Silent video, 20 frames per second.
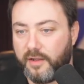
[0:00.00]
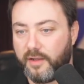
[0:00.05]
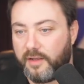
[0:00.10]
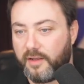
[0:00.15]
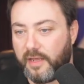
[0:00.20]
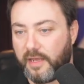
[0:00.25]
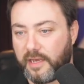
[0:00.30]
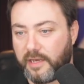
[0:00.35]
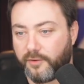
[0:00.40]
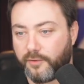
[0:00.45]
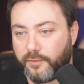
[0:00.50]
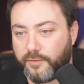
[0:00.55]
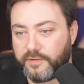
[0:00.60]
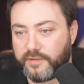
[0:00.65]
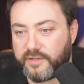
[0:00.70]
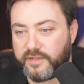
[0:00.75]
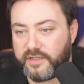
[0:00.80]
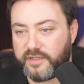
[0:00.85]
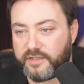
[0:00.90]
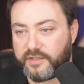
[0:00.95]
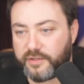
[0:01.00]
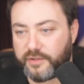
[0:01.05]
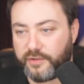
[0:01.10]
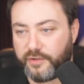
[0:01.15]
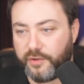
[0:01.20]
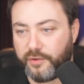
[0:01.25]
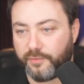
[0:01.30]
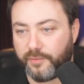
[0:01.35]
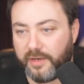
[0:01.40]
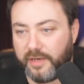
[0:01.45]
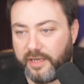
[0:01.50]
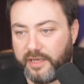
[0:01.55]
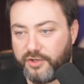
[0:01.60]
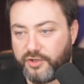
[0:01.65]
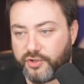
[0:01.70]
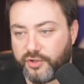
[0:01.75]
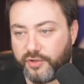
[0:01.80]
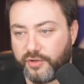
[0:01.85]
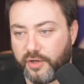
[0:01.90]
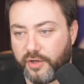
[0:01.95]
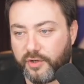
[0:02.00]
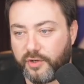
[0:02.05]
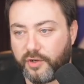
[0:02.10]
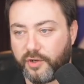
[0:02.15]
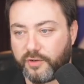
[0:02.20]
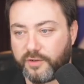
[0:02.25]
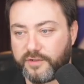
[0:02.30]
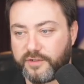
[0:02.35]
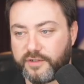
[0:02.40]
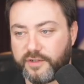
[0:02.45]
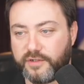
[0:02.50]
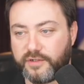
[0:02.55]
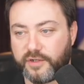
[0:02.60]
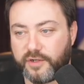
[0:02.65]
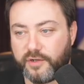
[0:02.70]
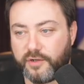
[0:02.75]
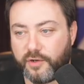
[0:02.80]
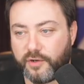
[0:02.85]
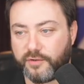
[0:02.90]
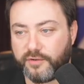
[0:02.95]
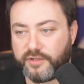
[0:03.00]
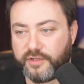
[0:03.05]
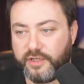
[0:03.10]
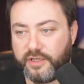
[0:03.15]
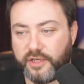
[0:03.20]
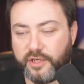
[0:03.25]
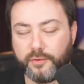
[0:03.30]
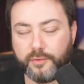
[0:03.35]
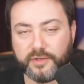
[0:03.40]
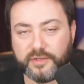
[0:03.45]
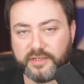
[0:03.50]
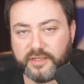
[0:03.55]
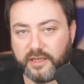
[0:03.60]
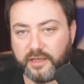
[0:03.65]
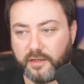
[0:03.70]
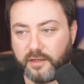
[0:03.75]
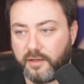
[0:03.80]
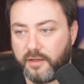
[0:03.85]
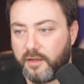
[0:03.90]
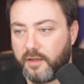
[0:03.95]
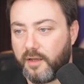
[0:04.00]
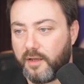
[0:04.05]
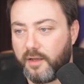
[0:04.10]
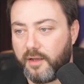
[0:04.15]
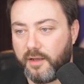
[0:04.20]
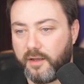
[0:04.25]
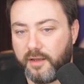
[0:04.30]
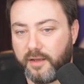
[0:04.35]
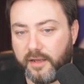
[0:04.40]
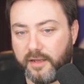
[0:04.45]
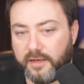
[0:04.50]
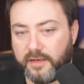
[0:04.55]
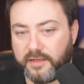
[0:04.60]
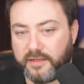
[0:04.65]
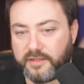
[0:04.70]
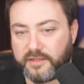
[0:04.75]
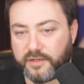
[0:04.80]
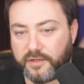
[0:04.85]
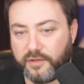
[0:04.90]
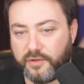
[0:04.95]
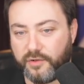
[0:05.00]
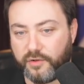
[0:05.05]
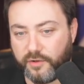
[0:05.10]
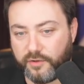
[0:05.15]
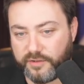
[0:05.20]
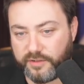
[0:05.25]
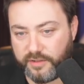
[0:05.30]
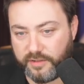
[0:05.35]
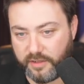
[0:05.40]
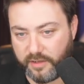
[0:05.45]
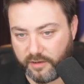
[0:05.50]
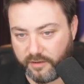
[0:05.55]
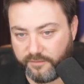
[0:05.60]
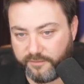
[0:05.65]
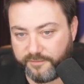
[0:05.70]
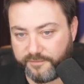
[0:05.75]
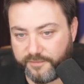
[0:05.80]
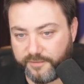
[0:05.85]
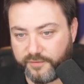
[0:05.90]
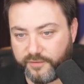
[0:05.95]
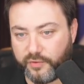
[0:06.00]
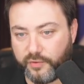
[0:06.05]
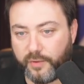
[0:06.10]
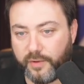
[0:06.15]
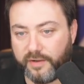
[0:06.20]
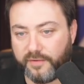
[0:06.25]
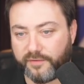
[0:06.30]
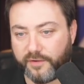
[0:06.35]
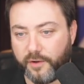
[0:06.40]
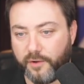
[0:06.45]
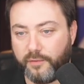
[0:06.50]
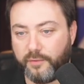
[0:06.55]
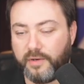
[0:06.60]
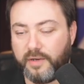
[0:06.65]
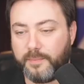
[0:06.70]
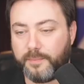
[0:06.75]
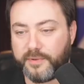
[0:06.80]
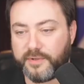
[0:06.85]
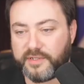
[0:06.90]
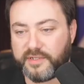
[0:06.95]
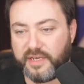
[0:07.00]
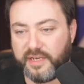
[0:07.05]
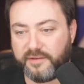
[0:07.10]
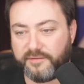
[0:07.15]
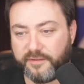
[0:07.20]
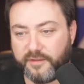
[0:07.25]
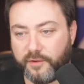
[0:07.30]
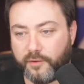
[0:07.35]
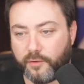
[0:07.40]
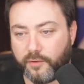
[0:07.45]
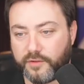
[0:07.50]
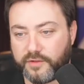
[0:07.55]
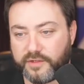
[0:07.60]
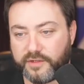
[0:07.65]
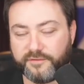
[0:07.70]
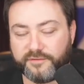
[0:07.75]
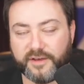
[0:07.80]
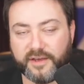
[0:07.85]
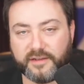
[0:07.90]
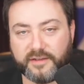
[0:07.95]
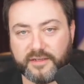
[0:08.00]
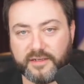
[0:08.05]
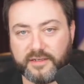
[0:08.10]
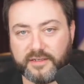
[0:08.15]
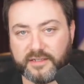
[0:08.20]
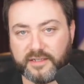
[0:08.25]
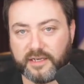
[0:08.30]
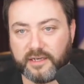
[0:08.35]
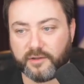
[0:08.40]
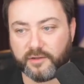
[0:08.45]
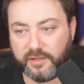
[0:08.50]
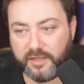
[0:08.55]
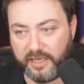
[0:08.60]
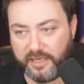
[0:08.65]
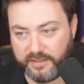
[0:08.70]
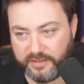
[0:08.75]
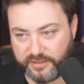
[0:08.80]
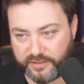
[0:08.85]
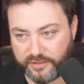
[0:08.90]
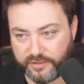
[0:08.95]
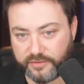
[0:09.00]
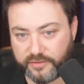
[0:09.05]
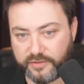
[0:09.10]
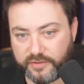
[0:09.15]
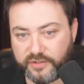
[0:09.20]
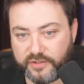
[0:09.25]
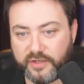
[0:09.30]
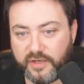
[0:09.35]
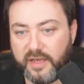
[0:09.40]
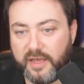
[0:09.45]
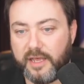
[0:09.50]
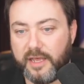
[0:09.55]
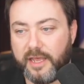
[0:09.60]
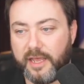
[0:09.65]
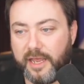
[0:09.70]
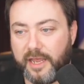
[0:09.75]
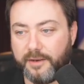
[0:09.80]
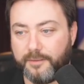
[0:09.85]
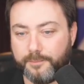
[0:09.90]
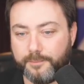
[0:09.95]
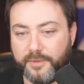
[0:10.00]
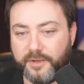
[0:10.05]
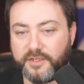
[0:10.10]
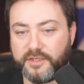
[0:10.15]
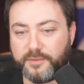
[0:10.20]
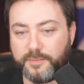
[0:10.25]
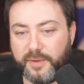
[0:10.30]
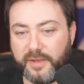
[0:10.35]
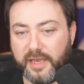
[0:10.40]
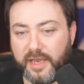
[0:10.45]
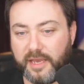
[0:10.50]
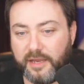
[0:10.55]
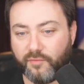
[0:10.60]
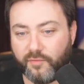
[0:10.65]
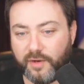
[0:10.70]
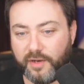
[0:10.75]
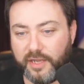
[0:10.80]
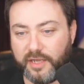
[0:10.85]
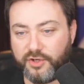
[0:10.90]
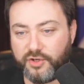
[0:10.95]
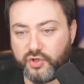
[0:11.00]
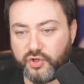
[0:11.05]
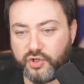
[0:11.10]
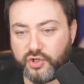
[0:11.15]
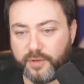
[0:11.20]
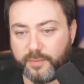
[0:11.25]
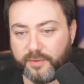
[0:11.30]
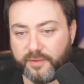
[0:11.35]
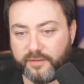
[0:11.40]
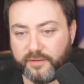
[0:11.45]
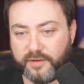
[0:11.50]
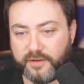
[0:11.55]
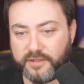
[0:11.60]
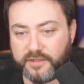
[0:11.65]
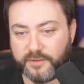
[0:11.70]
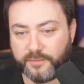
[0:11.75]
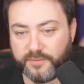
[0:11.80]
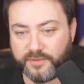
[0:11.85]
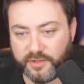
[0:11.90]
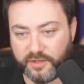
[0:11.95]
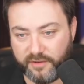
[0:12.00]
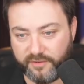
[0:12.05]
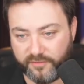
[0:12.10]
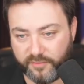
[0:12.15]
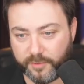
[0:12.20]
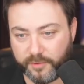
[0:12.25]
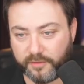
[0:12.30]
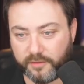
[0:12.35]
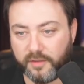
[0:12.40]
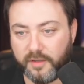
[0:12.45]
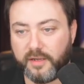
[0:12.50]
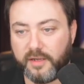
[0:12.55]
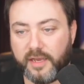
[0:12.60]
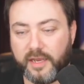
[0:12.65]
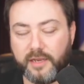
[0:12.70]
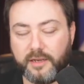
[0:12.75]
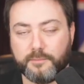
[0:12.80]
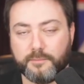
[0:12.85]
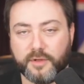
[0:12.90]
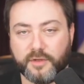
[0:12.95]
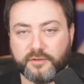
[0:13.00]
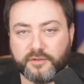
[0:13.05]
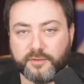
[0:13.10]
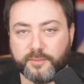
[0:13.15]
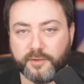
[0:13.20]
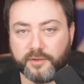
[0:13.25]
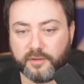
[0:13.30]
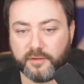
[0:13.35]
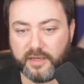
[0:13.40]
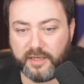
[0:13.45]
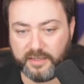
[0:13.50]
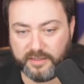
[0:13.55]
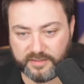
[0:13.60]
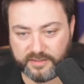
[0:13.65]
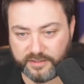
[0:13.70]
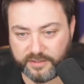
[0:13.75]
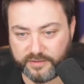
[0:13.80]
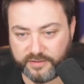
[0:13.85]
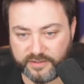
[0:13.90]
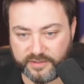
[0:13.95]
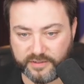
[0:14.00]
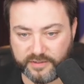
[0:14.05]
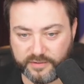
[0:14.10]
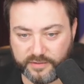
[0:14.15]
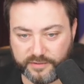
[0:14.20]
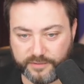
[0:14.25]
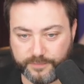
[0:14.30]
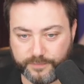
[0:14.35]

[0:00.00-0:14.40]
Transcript: He calls this new relation constant contiguity. It is not enough to have only perceived the cause and effect in a single instance. It must be a relationship that is observable in multiple instances.